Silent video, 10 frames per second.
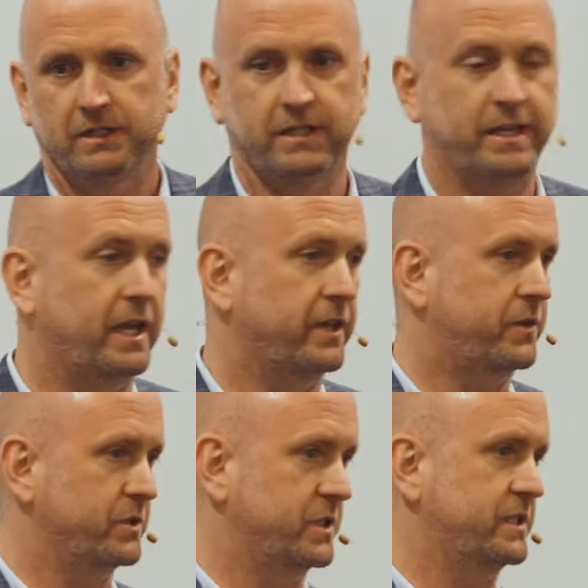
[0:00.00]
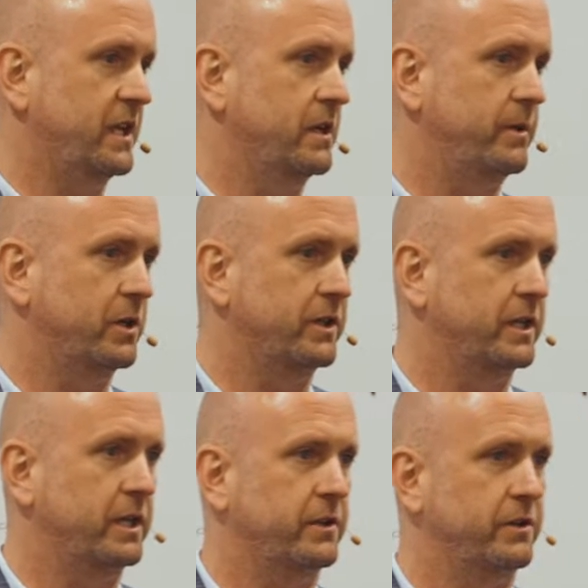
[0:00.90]
And today, through sustainability
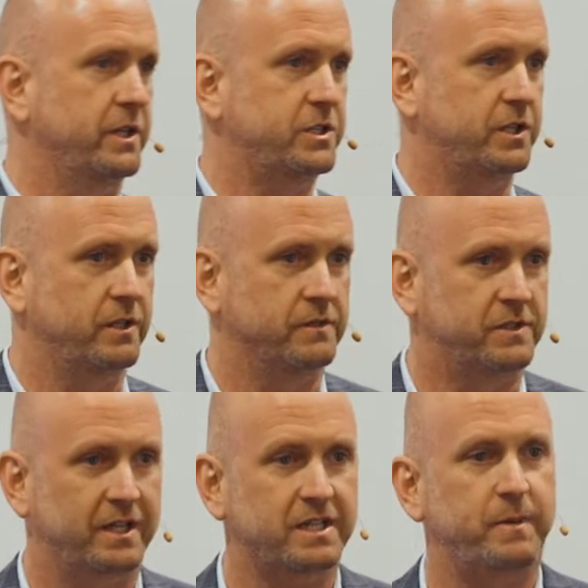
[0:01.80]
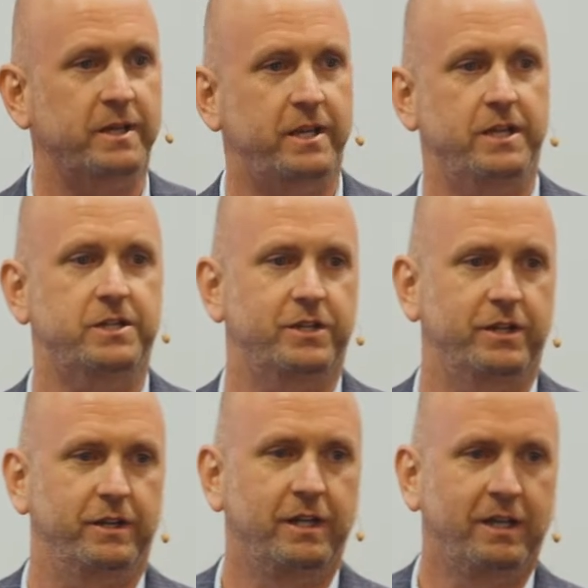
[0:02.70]
and other initiatives, the
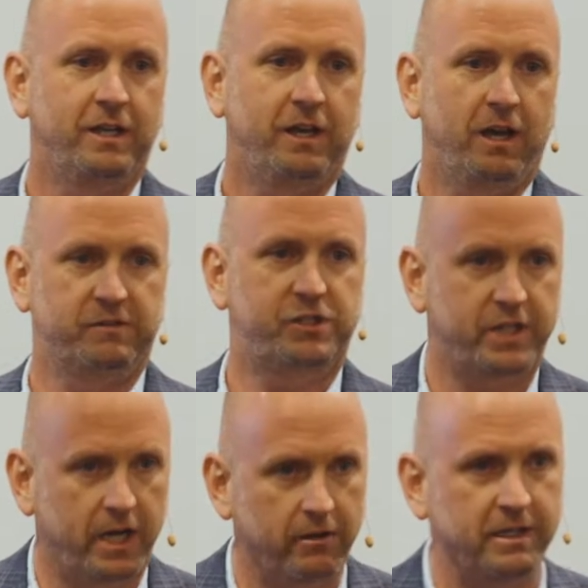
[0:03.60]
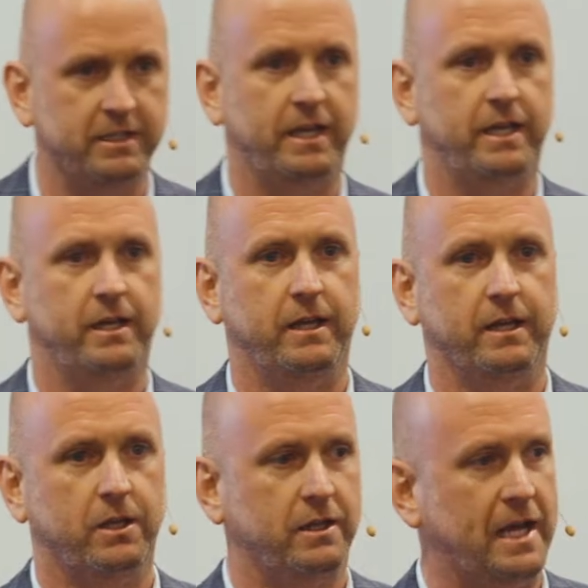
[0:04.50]
expectation of sharing data
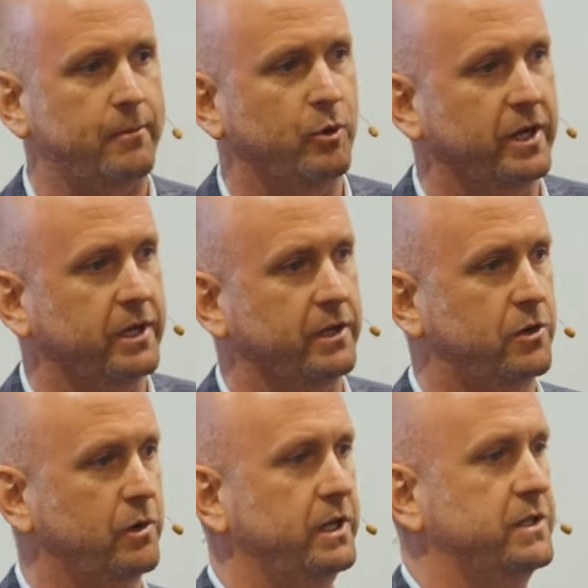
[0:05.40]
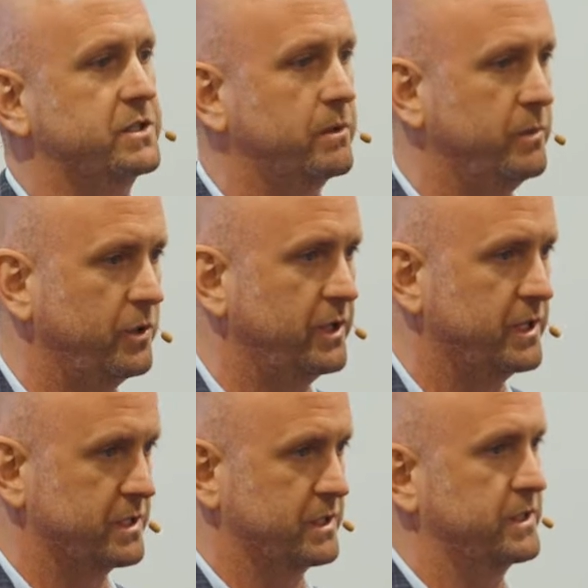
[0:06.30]
and collaborating and creating these
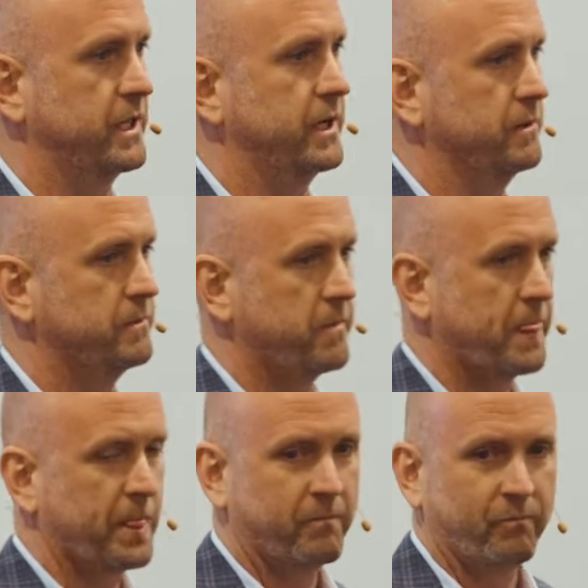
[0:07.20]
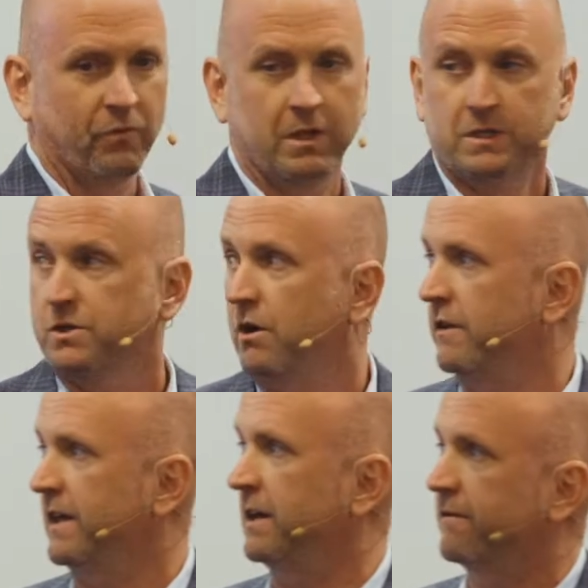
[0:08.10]
communities is there. So
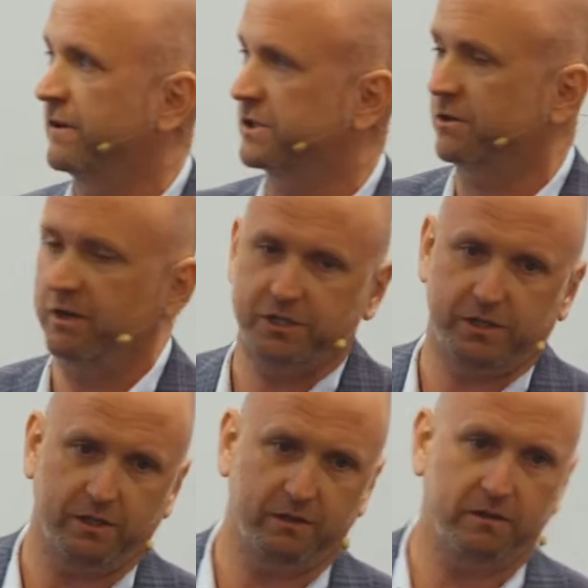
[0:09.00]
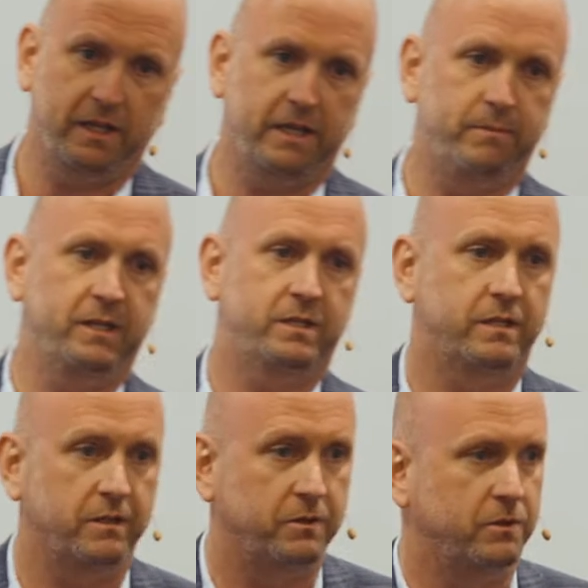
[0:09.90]
all that frustration led me
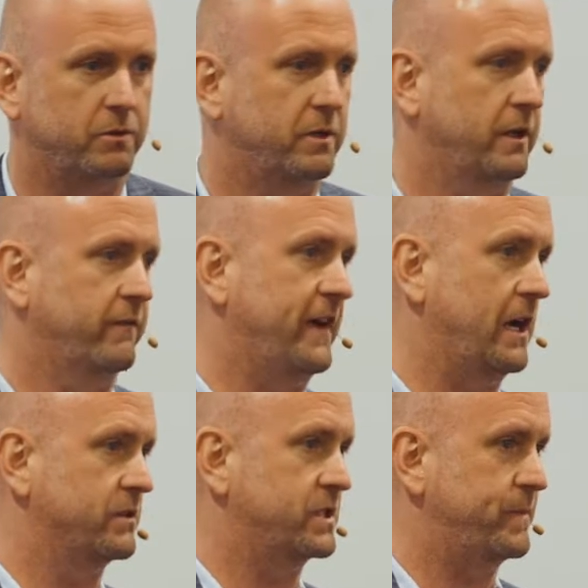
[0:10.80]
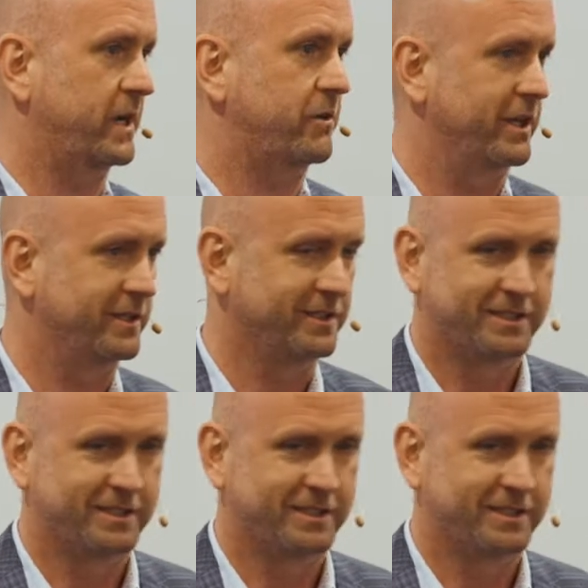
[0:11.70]
to found Specright.